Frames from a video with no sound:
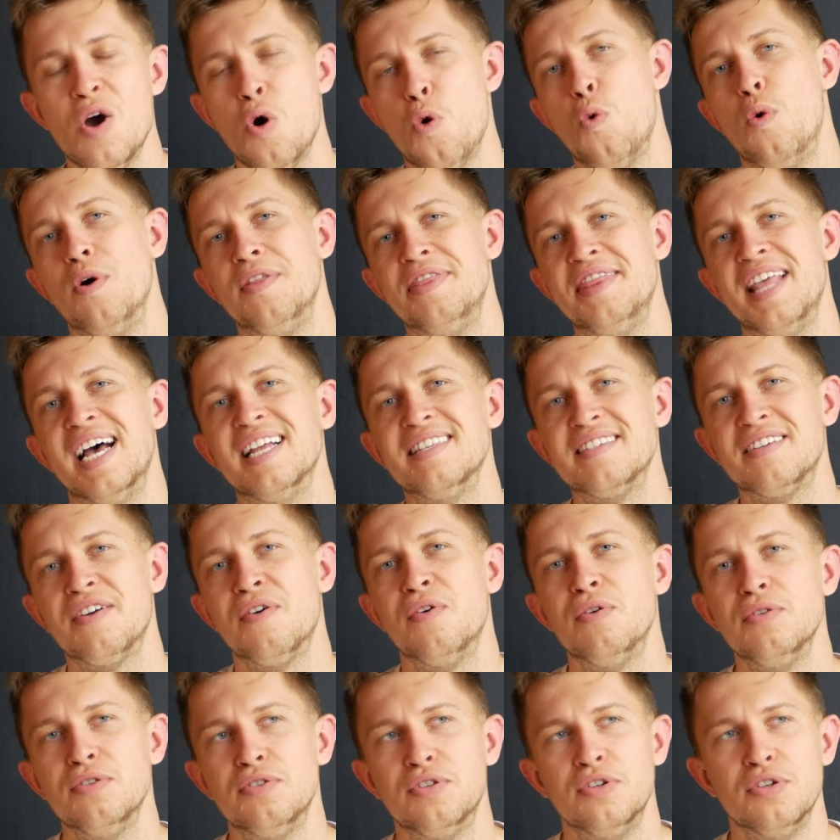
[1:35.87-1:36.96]
What that's
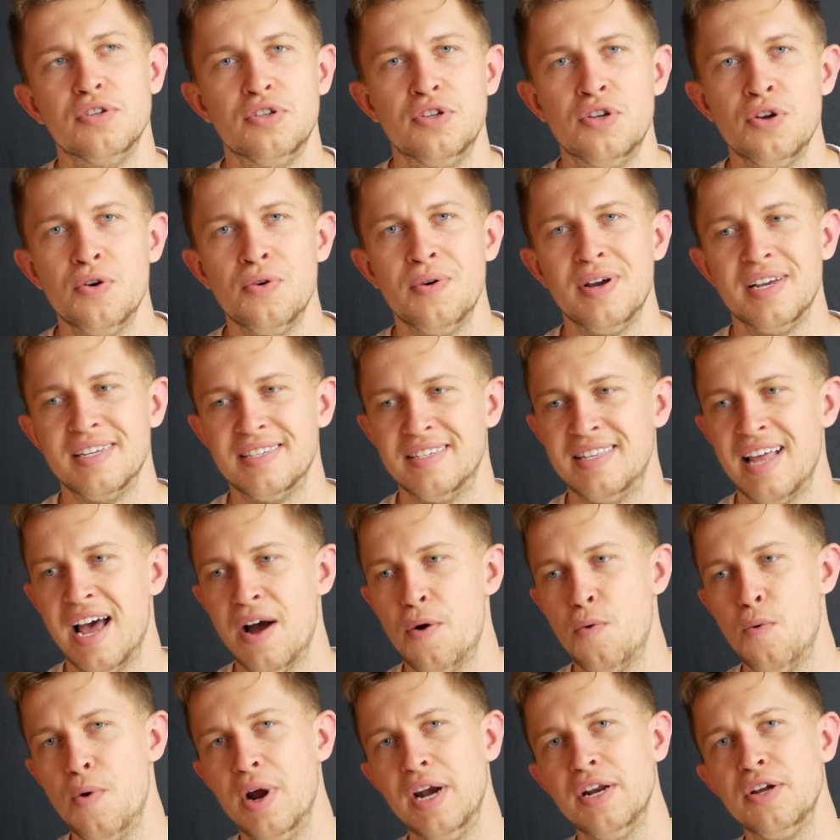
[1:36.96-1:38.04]
going to do is that
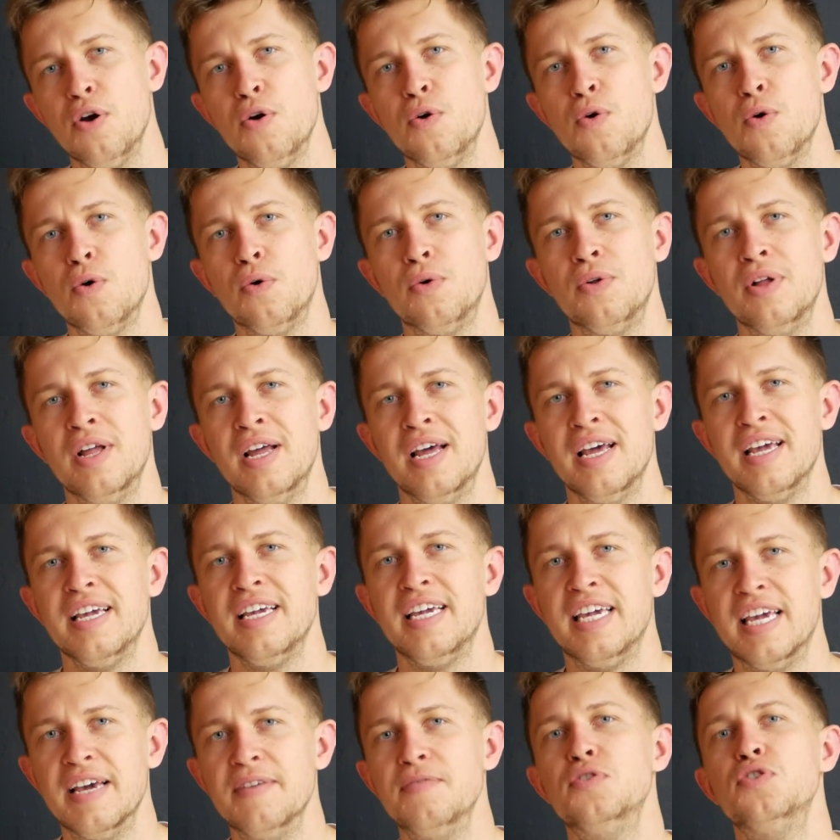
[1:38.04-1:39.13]
when Google
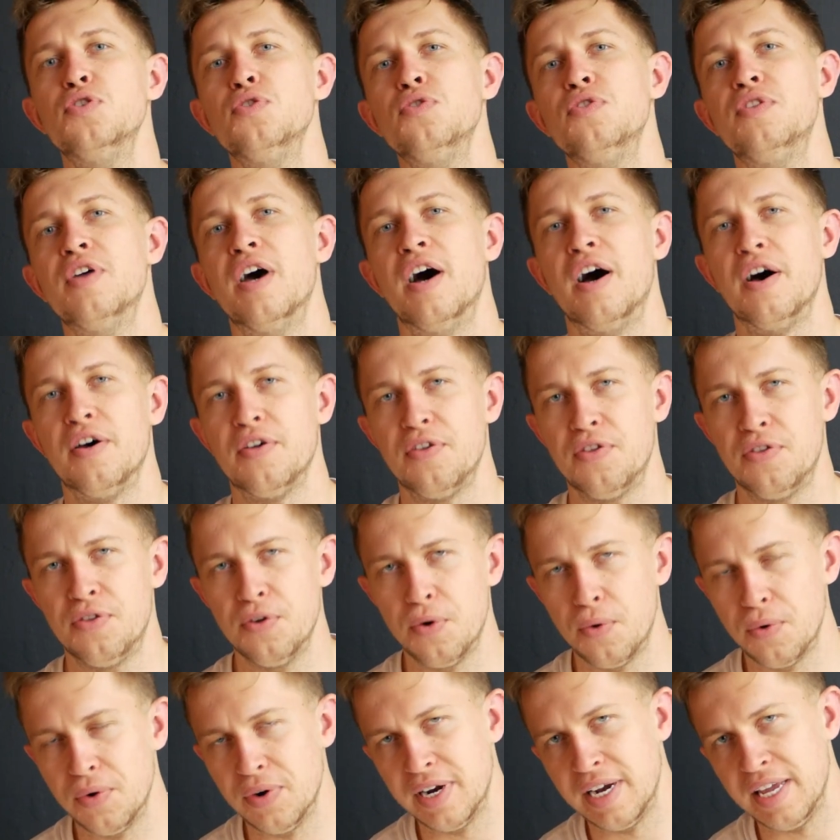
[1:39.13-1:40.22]
gives you the
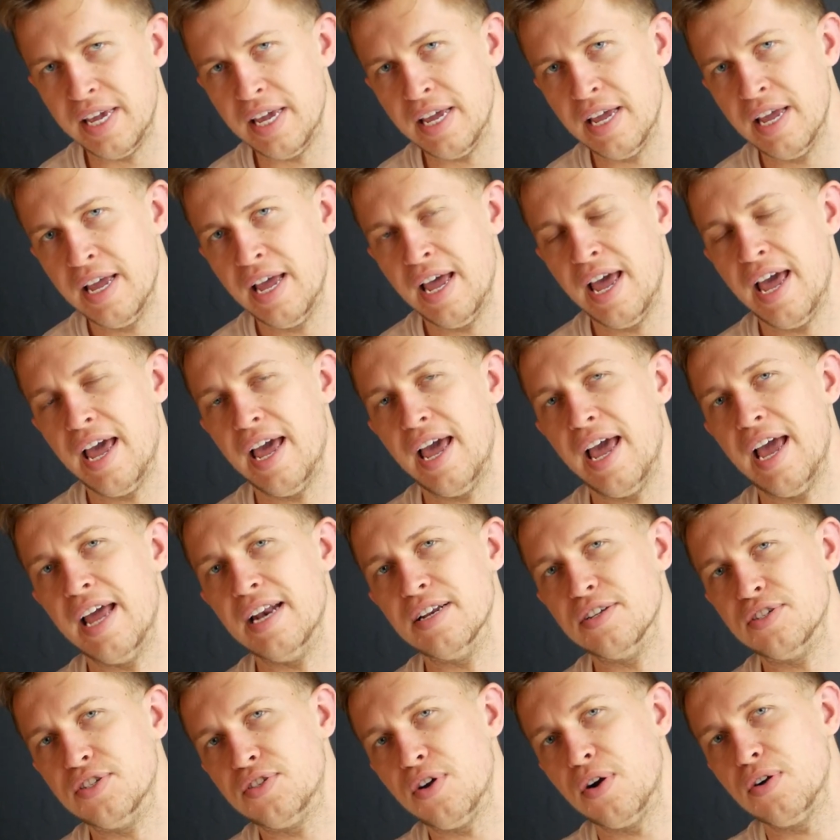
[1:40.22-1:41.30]
authority and
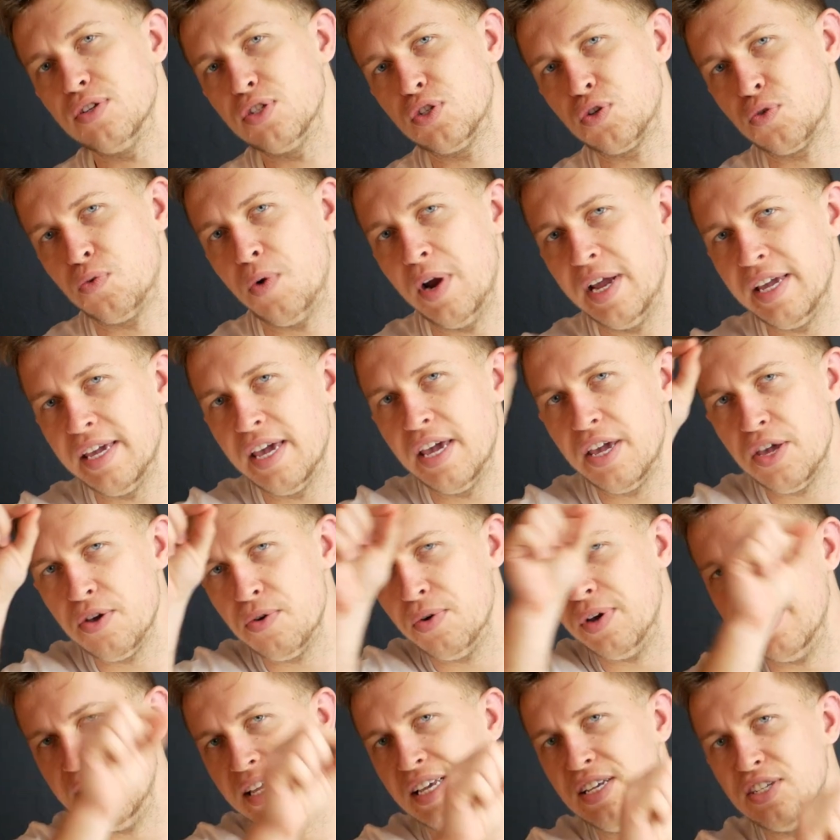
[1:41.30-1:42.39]
starts ranking you
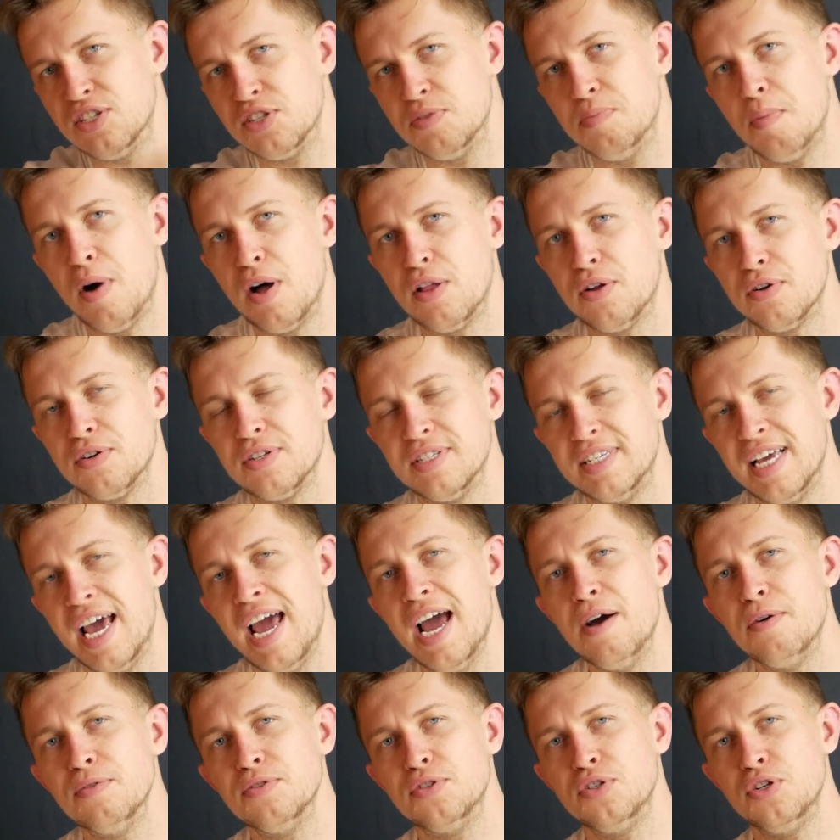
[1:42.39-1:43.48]
in these smaller
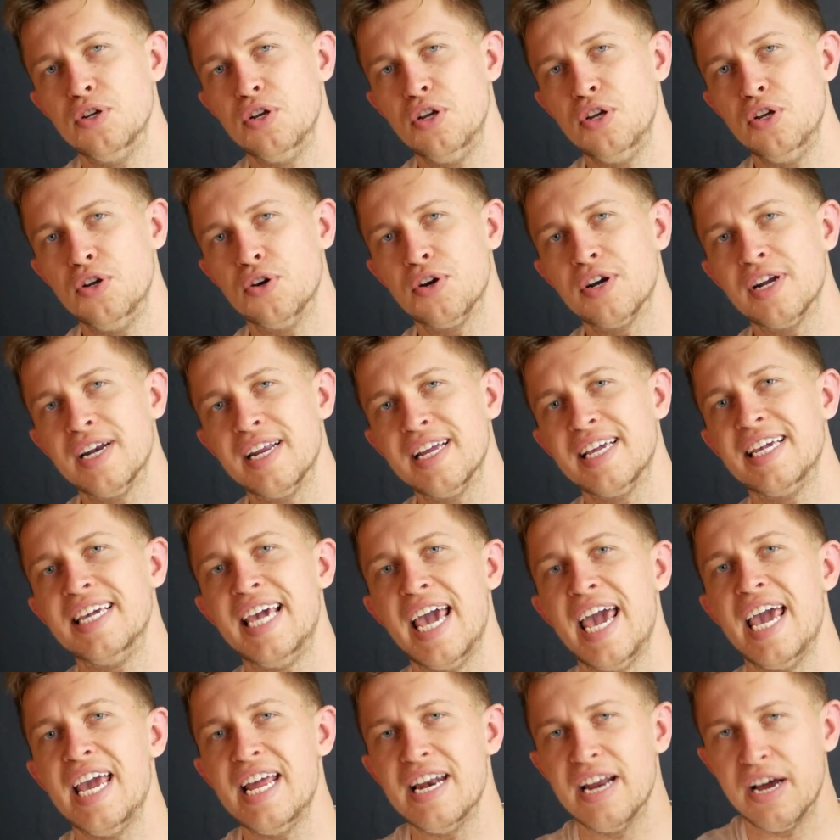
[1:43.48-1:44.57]
towns, you're gonna
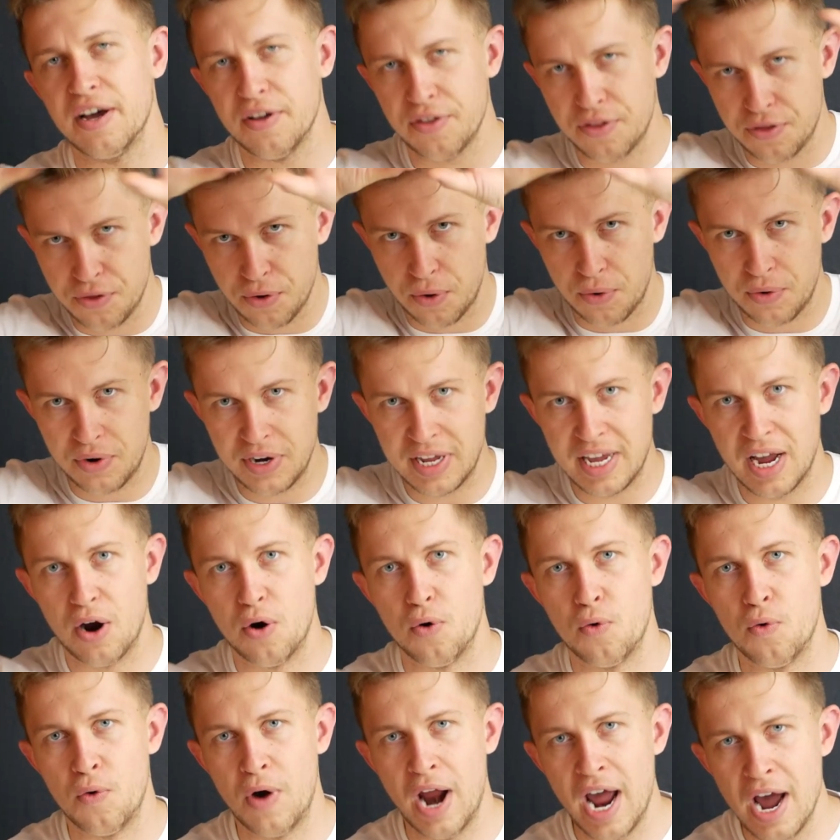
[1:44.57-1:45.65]
gain authority
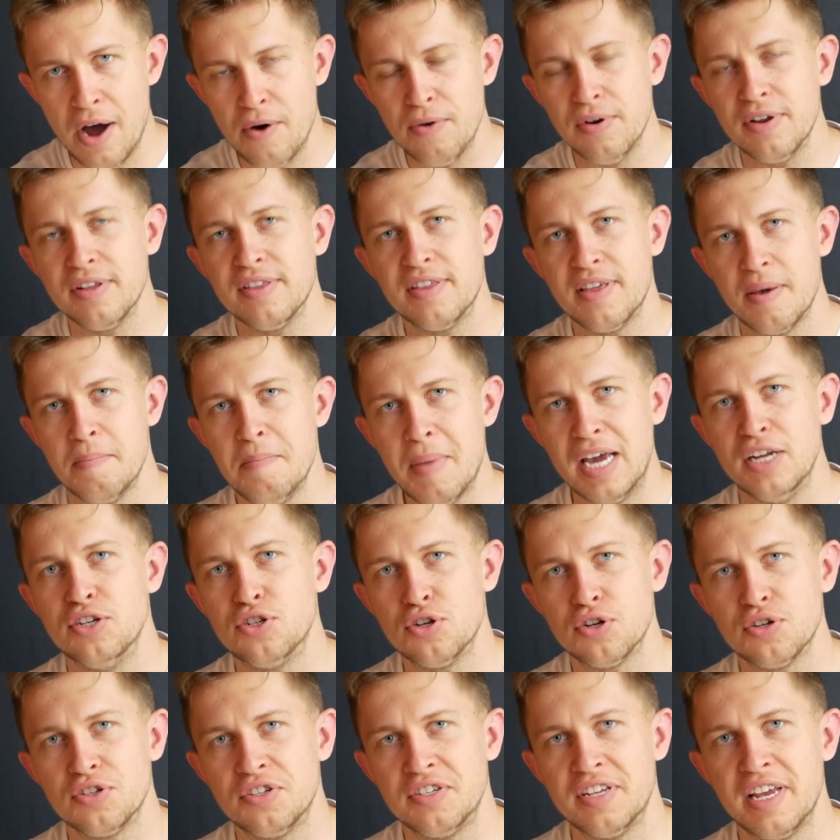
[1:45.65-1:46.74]
around the
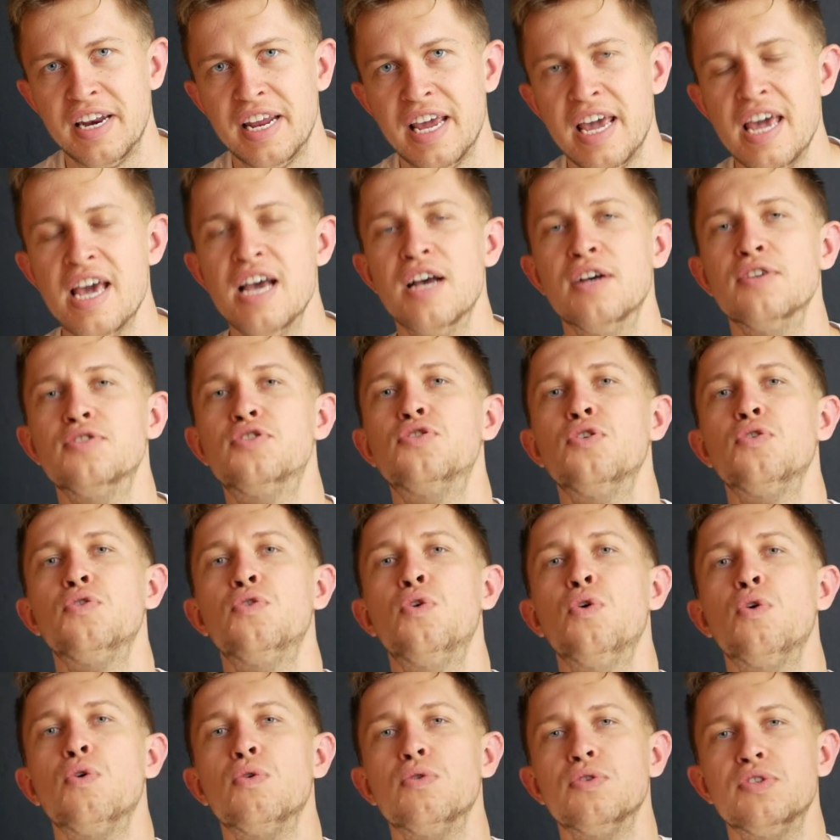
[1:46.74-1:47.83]
major city. So
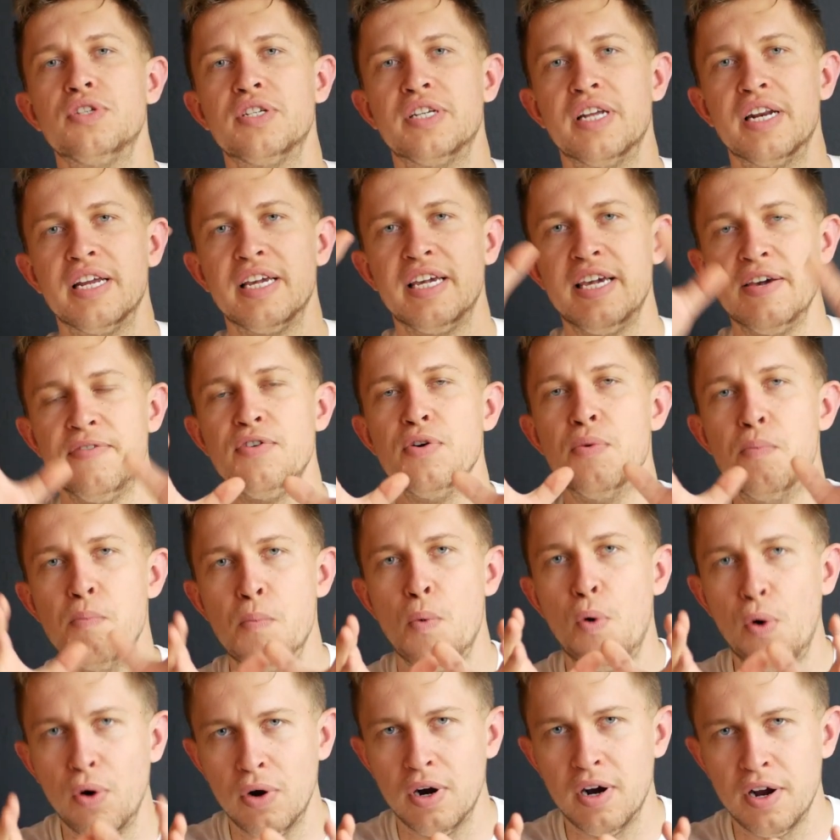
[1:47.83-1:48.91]
Google is gonna give you
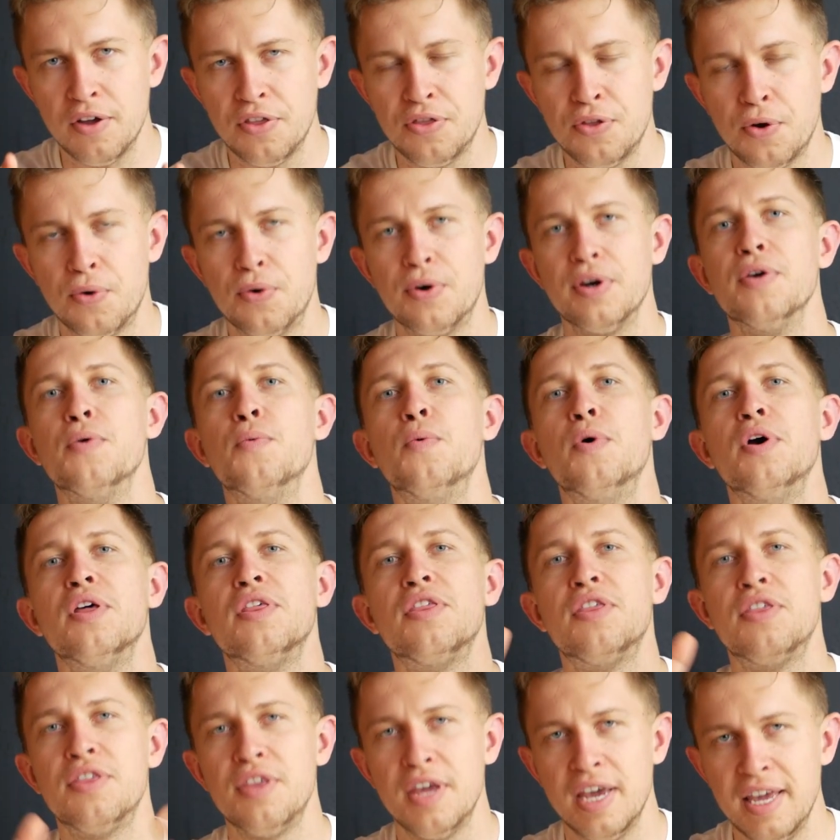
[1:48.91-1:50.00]
more authority
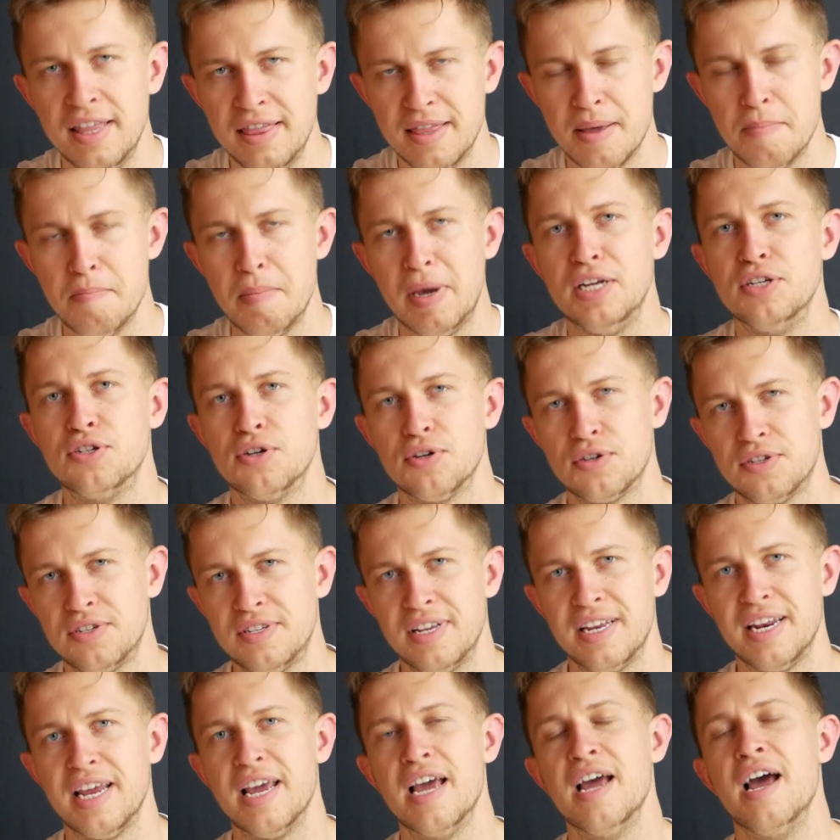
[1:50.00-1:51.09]
within the major
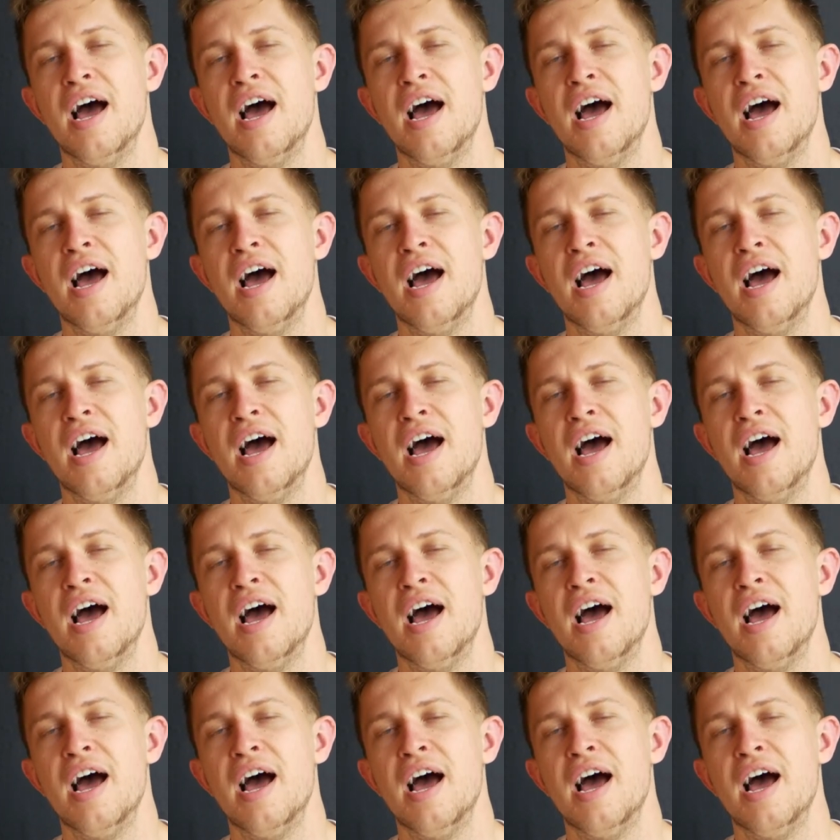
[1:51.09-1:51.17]
city.